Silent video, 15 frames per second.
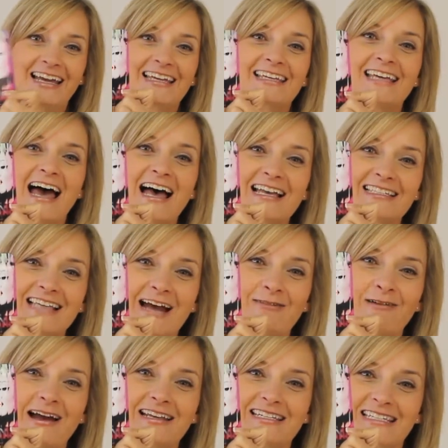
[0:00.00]
Yes, I
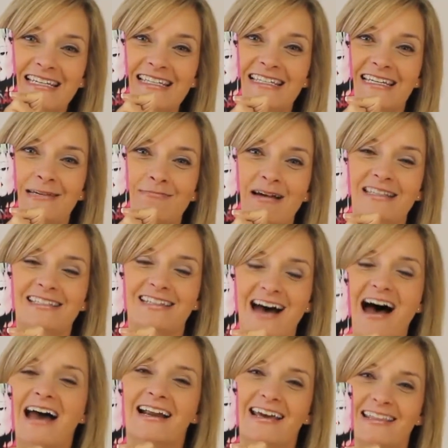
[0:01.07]
went to see
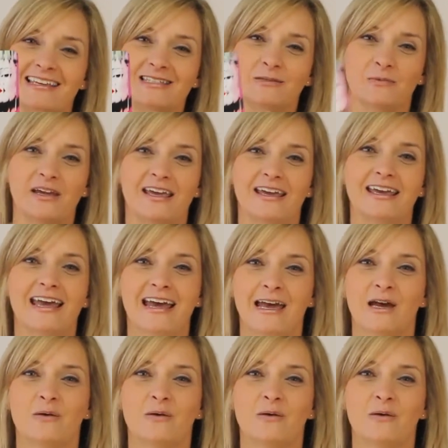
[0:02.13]
Madonna this week.